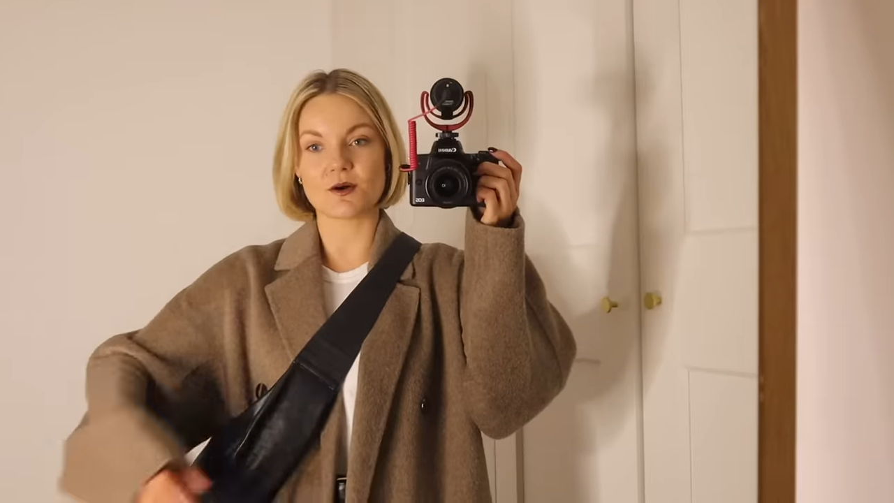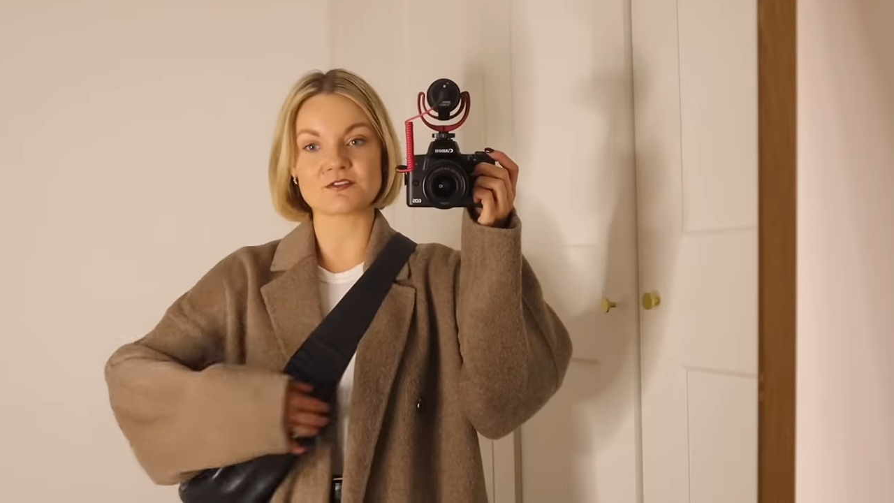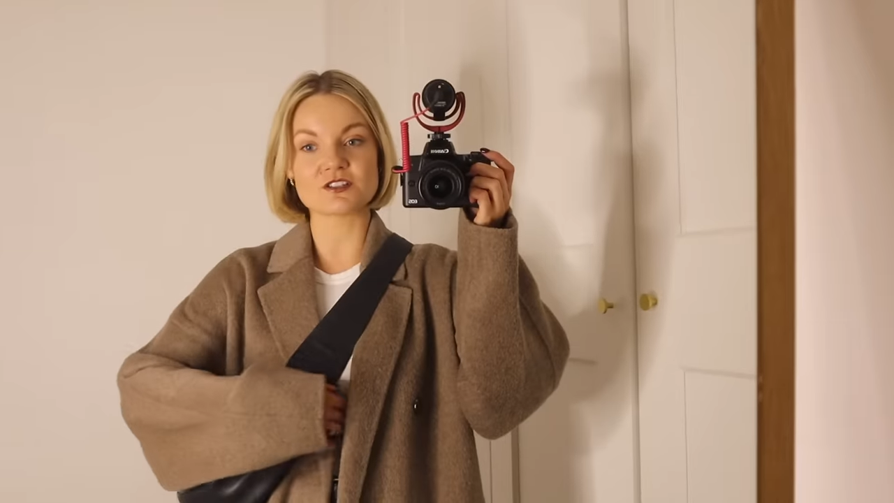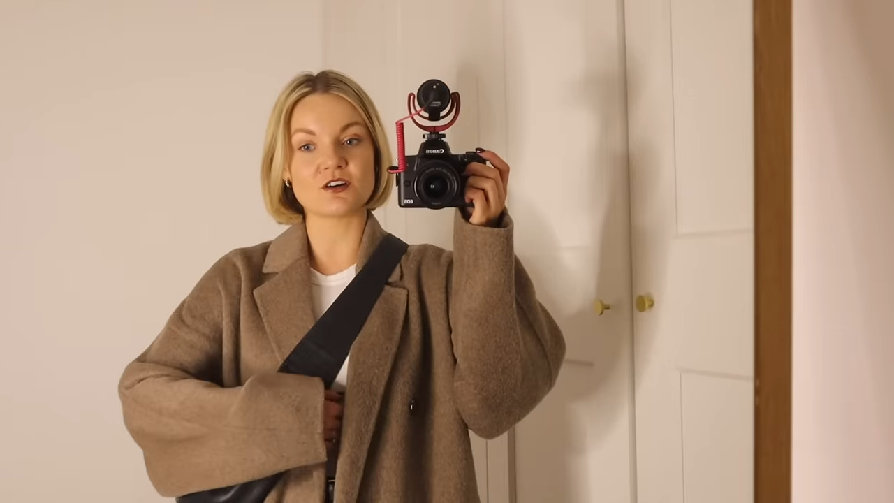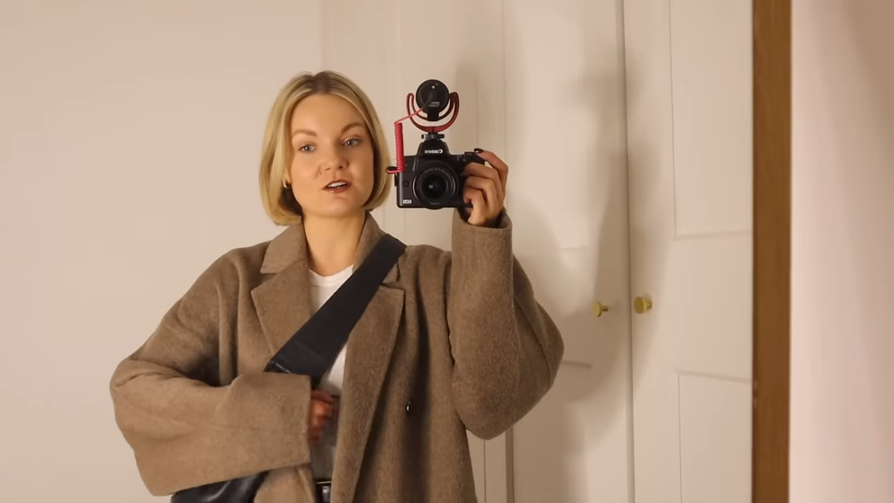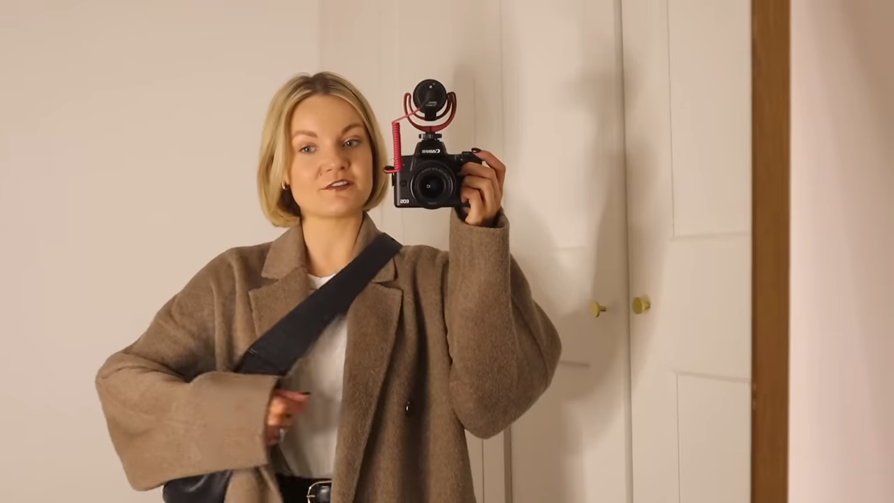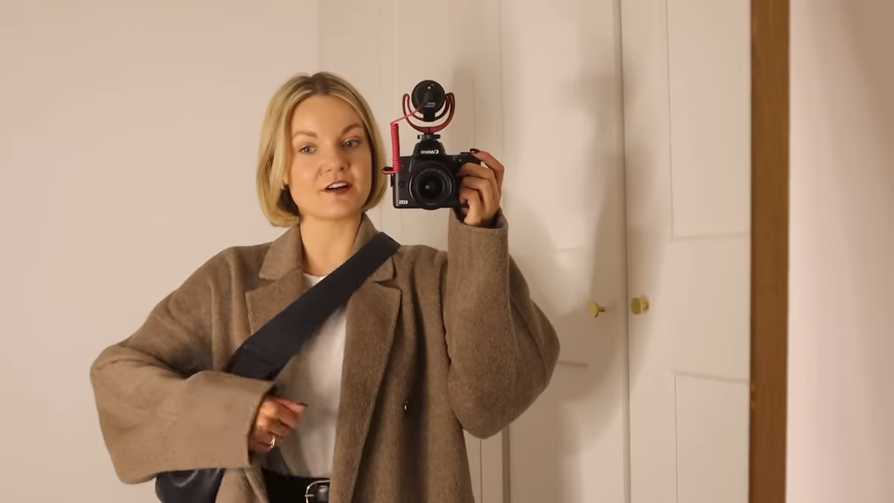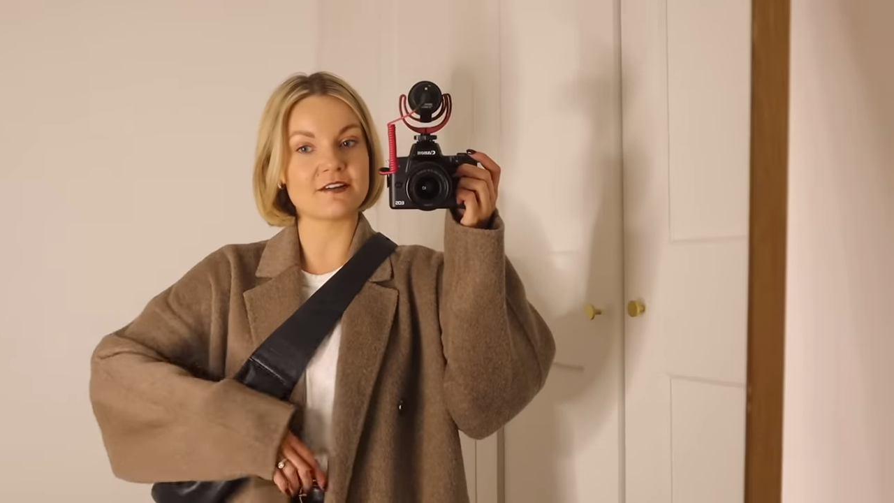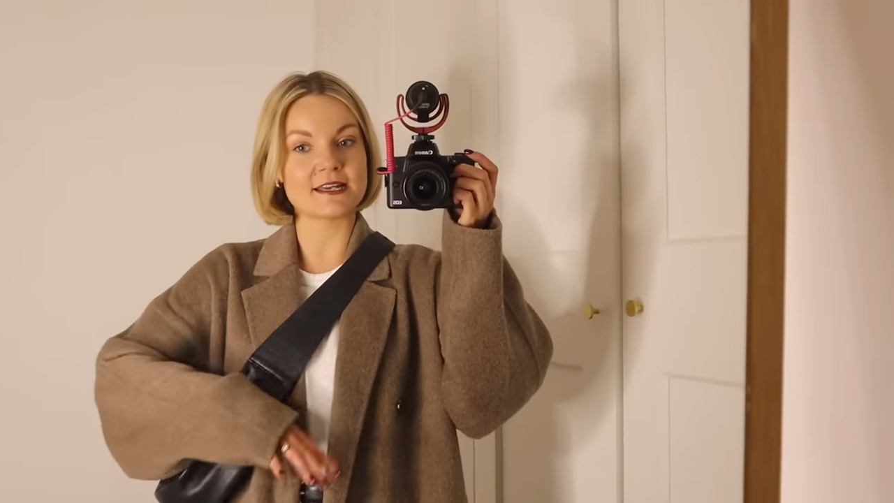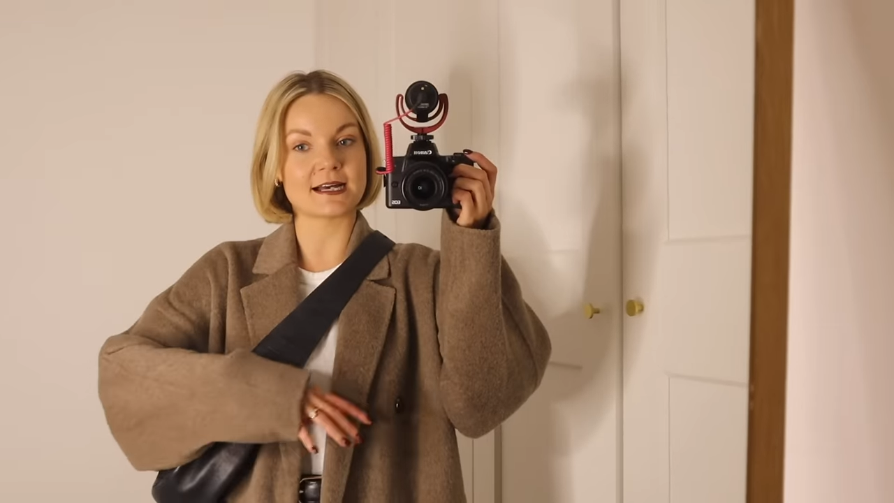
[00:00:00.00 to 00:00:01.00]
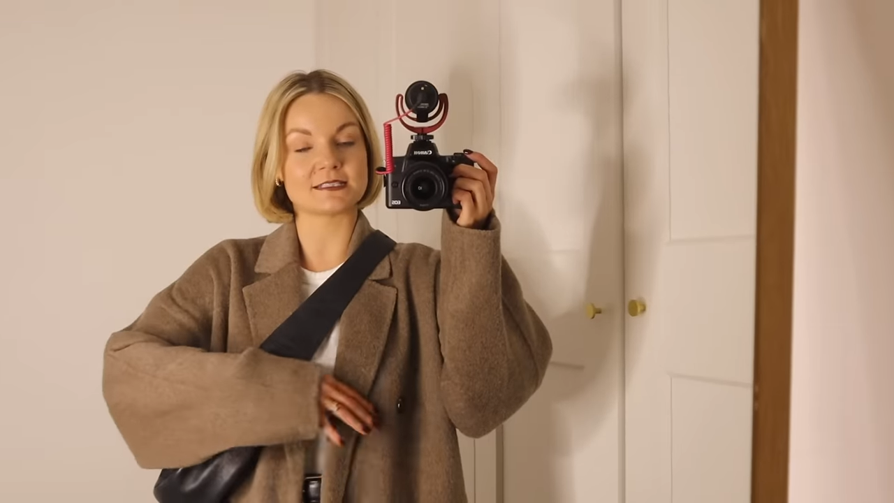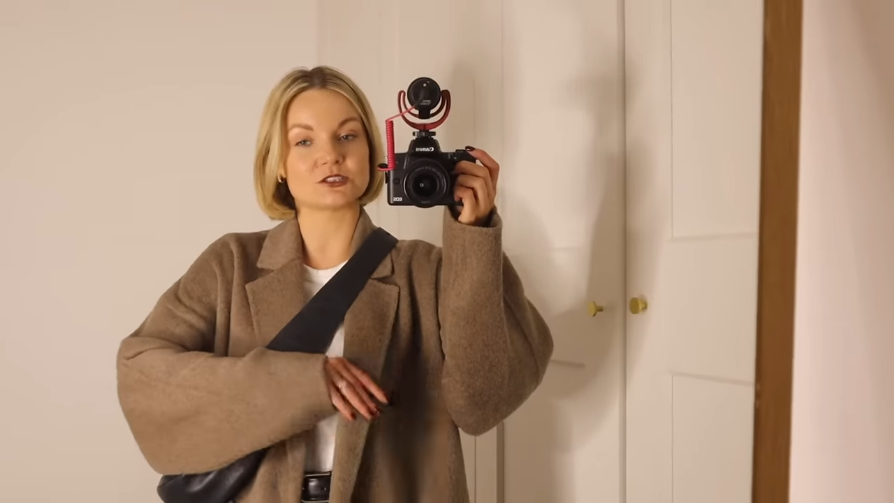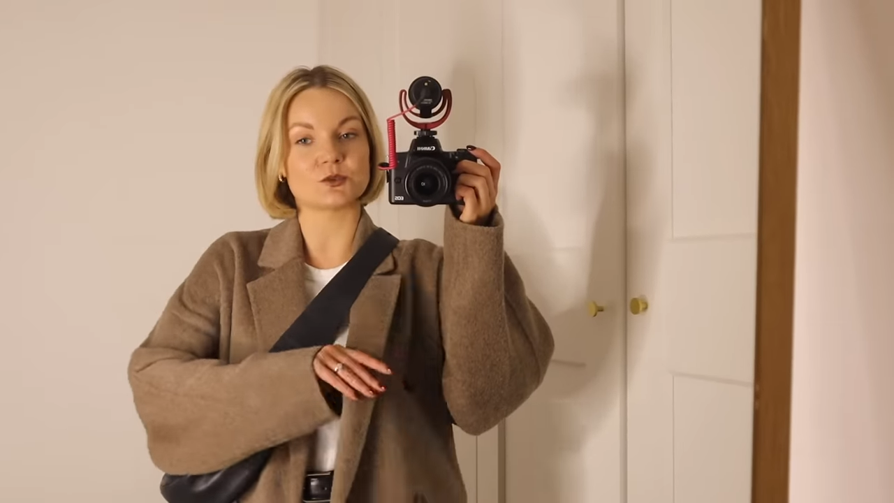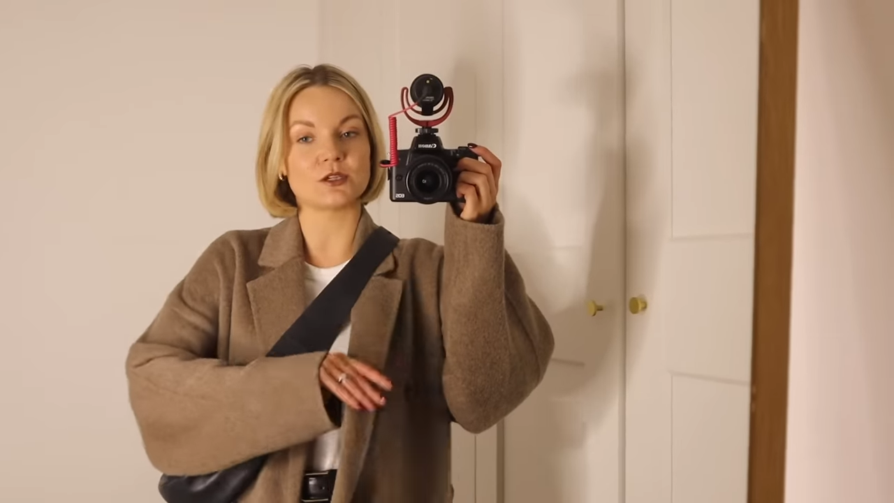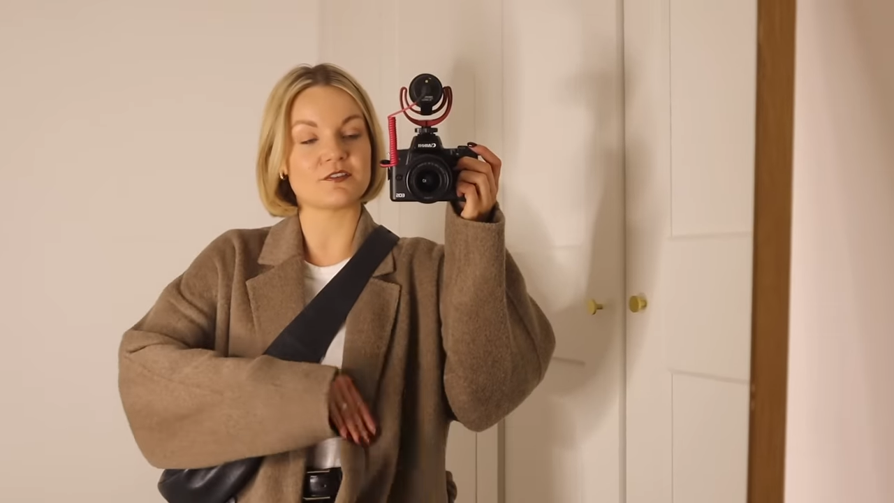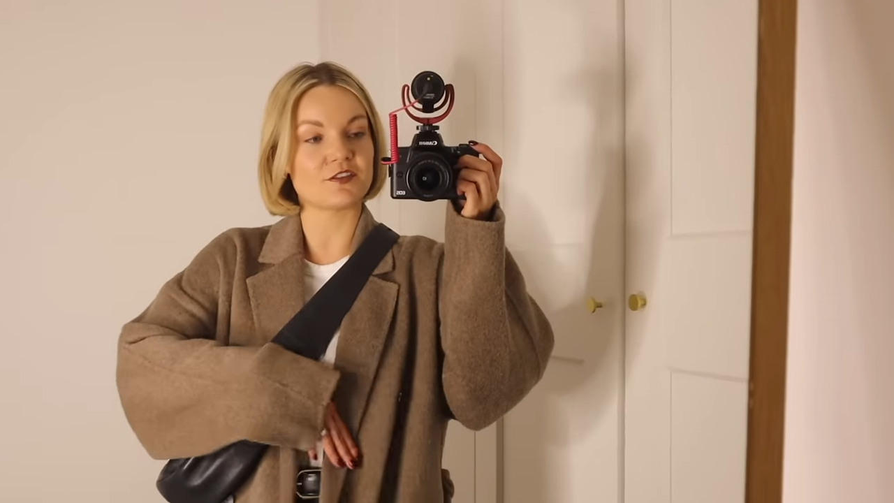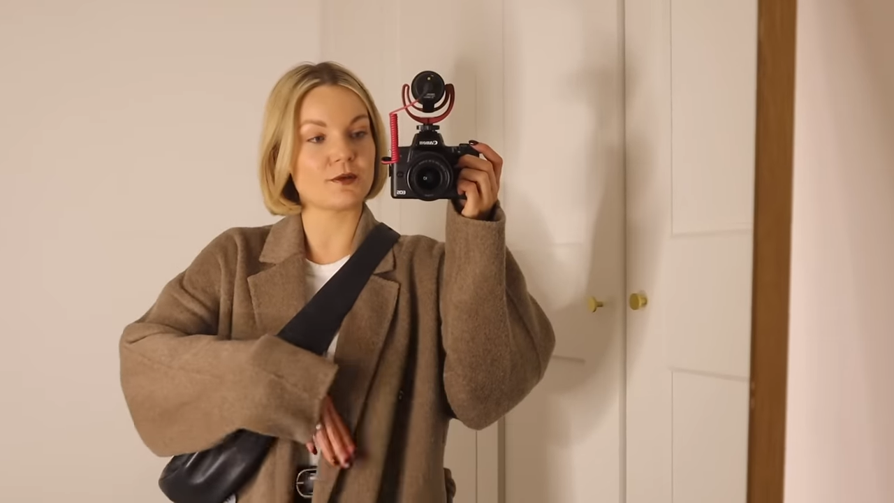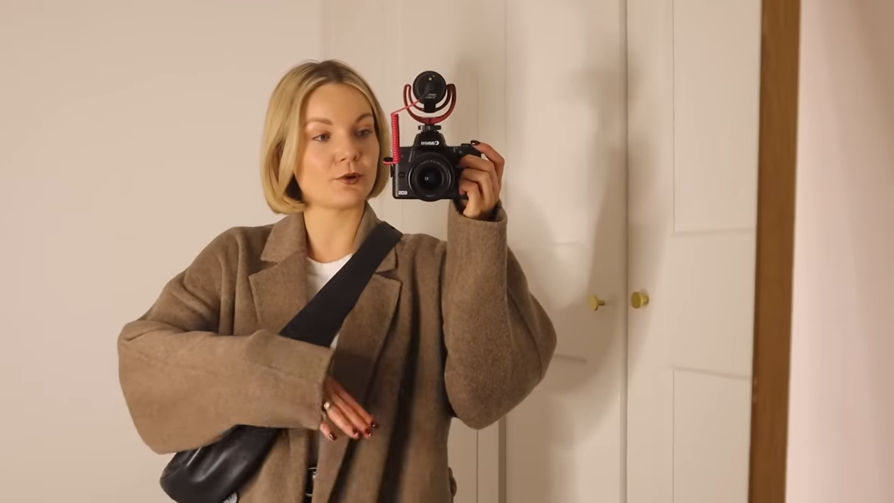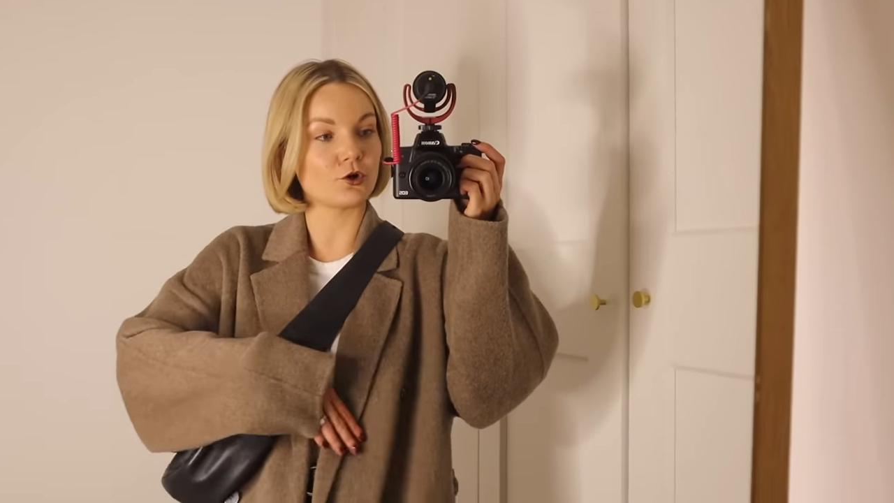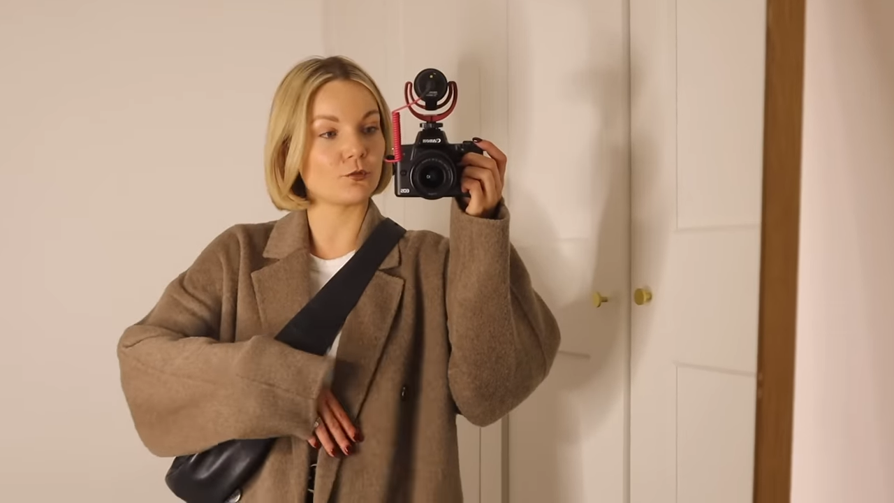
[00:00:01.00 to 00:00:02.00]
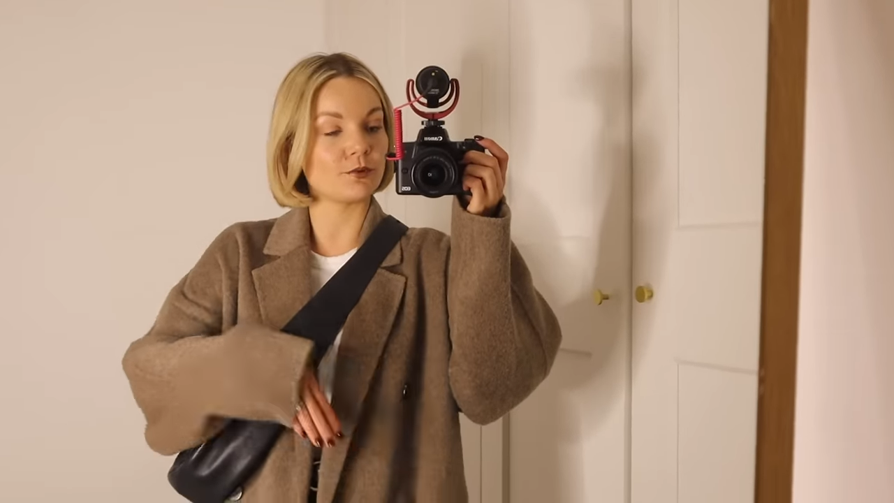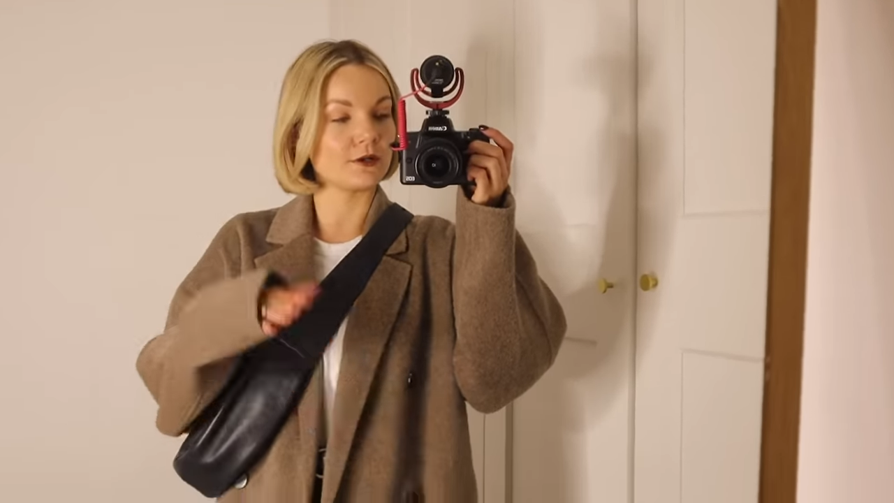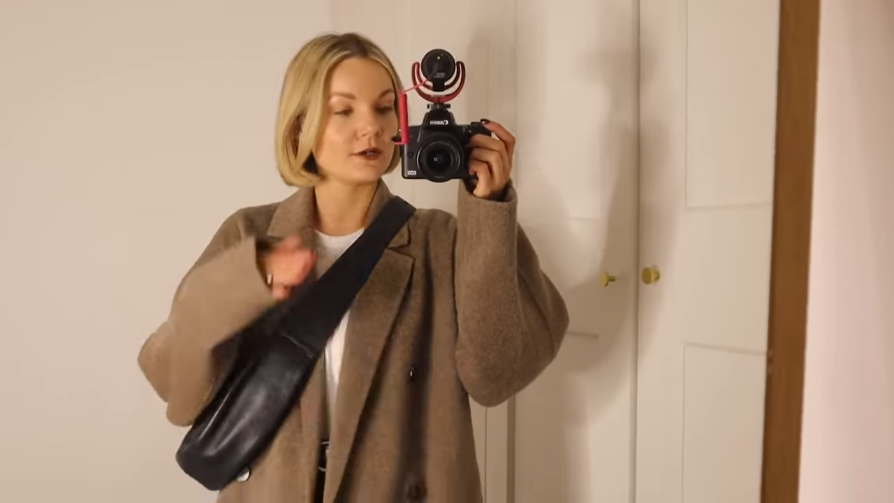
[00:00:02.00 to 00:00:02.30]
I've just gone very casual for the pub.